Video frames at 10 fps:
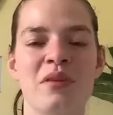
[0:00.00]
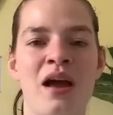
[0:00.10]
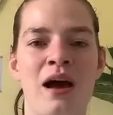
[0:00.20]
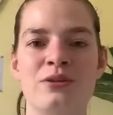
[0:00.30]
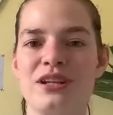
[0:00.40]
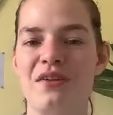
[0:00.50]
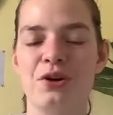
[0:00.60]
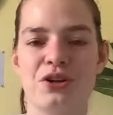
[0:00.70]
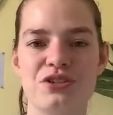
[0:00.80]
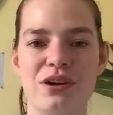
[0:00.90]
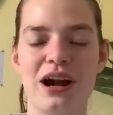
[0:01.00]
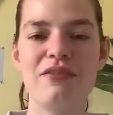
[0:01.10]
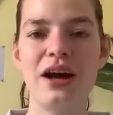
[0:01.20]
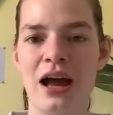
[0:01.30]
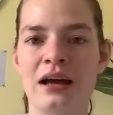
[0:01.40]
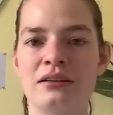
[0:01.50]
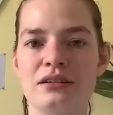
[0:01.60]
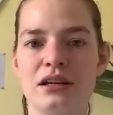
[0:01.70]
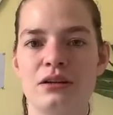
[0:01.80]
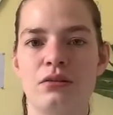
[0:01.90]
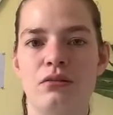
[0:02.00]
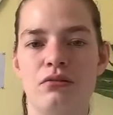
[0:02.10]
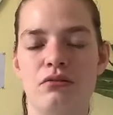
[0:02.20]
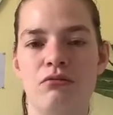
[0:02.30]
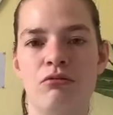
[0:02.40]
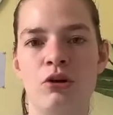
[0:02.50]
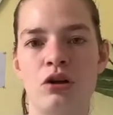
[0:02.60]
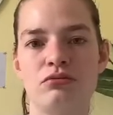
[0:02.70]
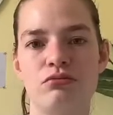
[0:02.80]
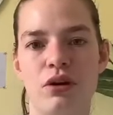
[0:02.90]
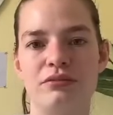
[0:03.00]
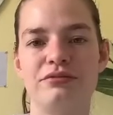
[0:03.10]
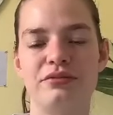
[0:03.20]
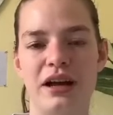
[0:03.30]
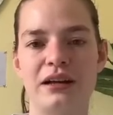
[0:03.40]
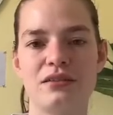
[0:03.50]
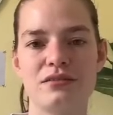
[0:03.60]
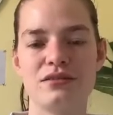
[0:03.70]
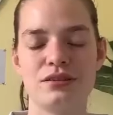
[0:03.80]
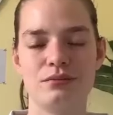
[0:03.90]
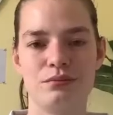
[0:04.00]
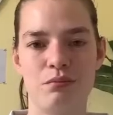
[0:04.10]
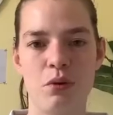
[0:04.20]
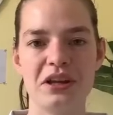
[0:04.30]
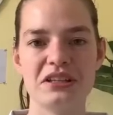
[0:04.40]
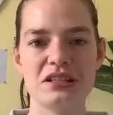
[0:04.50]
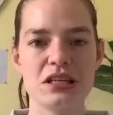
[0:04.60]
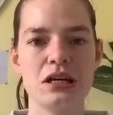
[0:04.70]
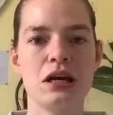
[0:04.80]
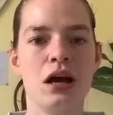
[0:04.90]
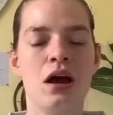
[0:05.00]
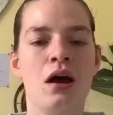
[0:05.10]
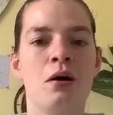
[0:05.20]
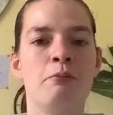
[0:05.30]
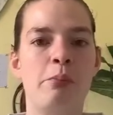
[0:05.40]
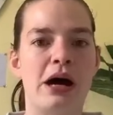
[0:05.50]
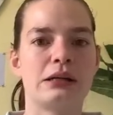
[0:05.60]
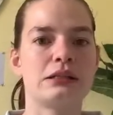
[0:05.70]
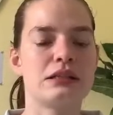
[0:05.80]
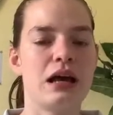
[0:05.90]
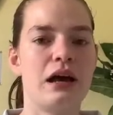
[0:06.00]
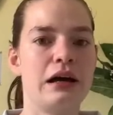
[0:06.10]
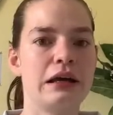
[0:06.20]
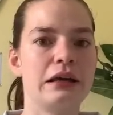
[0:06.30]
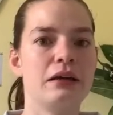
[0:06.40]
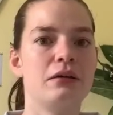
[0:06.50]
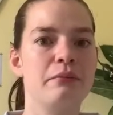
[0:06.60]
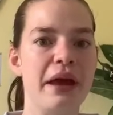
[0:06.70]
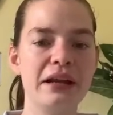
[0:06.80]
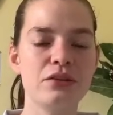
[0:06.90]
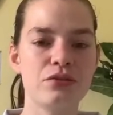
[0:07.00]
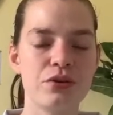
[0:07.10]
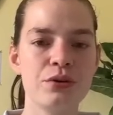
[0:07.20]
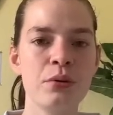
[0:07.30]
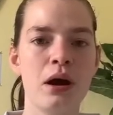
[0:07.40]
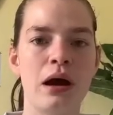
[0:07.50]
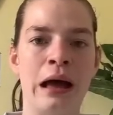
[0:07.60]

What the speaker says: I was never going to recover, and it got rough at points. But I made it through.